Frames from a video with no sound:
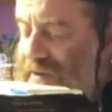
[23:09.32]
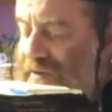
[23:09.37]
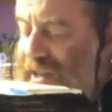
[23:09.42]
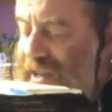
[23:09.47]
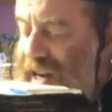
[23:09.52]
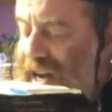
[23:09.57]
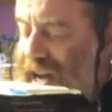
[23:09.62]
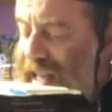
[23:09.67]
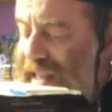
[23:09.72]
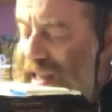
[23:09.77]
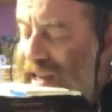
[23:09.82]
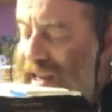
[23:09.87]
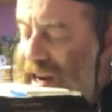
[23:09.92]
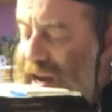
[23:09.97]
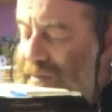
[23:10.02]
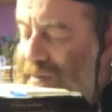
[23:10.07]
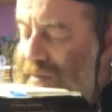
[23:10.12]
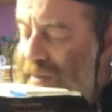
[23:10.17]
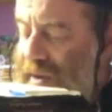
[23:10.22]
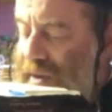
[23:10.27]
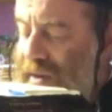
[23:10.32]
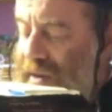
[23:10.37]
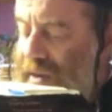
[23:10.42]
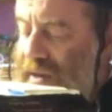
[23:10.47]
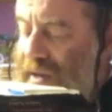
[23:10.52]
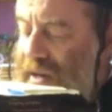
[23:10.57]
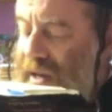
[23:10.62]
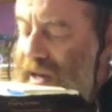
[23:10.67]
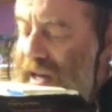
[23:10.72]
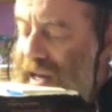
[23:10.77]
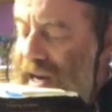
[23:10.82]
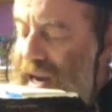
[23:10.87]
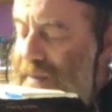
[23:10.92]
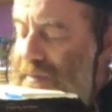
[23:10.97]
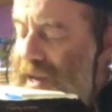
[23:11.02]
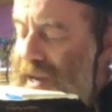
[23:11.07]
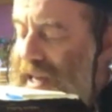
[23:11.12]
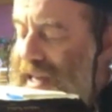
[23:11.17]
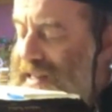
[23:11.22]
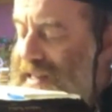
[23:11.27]
have dry, crumbly
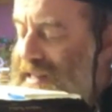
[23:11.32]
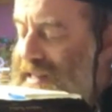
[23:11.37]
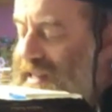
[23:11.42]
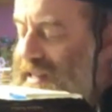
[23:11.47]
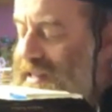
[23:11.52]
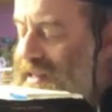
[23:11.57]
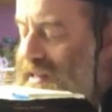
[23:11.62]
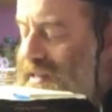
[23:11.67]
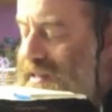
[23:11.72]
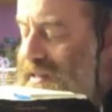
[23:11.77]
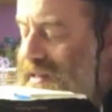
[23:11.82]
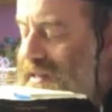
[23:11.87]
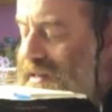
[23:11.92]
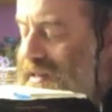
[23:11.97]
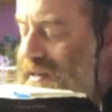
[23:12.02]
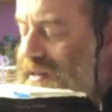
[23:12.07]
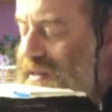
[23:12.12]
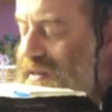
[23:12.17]
consistency.